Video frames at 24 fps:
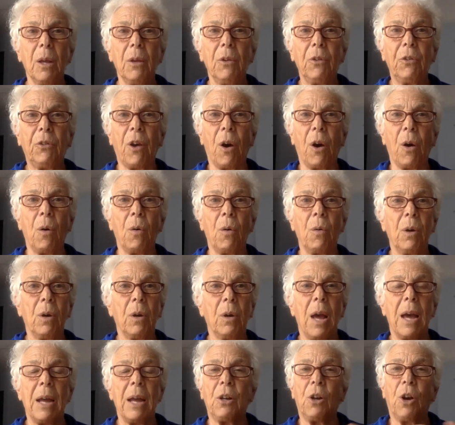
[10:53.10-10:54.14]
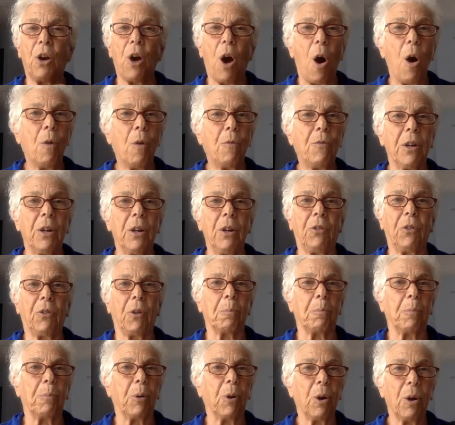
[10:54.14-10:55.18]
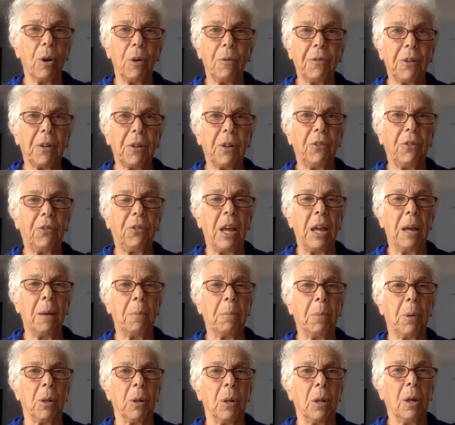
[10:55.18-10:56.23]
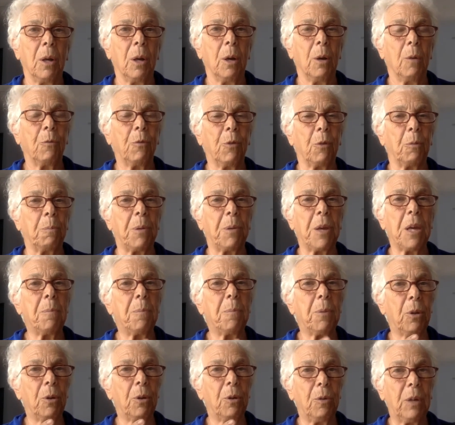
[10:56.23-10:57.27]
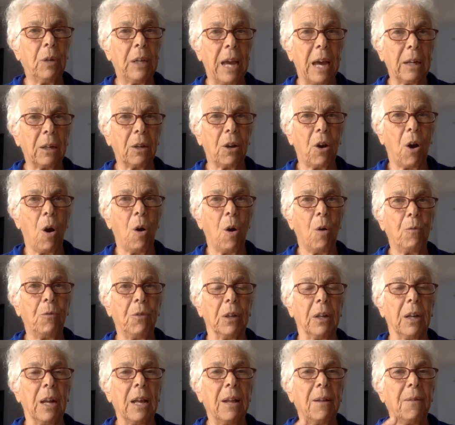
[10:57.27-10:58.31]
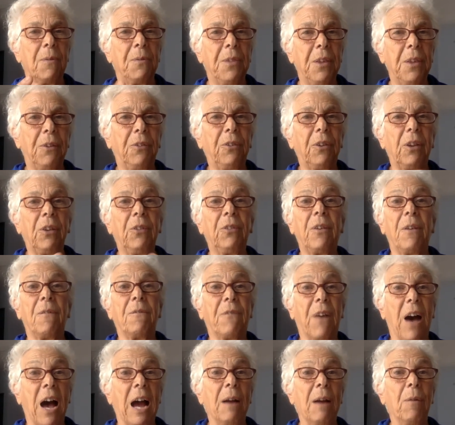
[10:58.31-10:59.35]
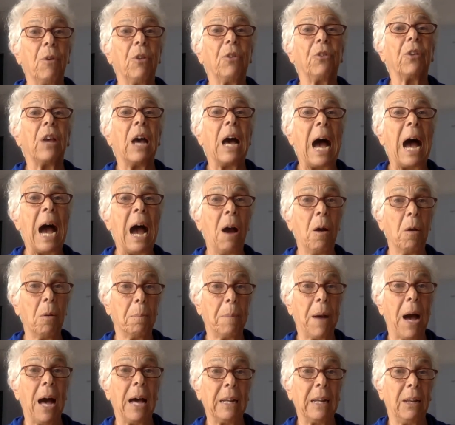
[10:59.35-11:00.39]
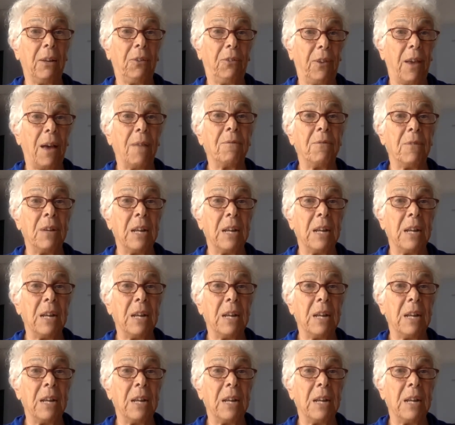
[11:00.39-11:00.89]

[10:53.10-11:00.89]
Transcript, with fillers: So, and COVID is a perfect example. For people who get COVID, this is a virus our bodies have